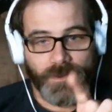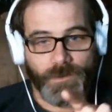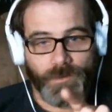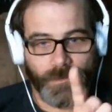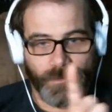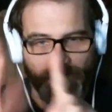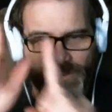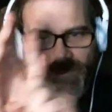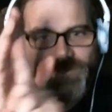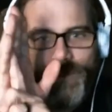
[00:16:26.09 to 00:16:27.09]
a
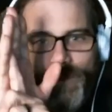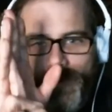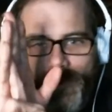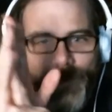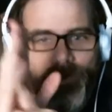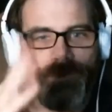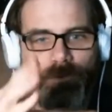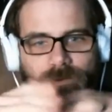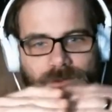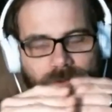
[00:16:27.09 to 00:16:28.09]
little door
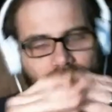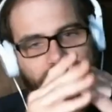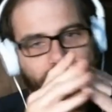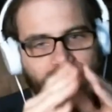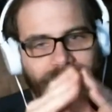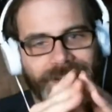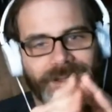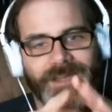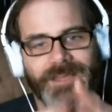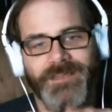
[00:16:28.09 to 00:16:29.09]
or
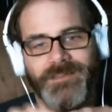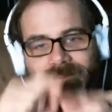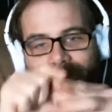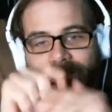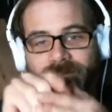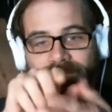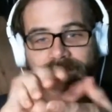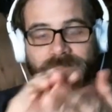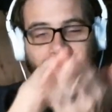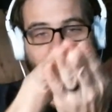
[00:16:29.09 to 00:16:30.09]
whatnot, and is
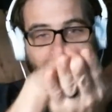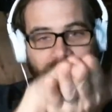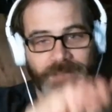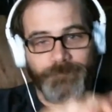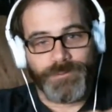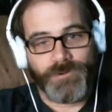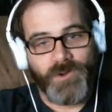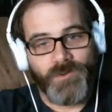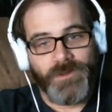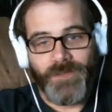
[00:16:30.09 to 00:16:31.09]
either laying prone
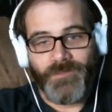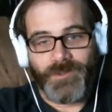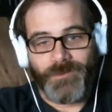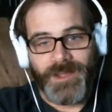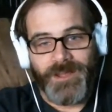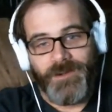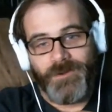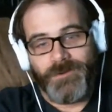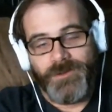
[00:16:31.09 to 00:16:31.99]
on the ground,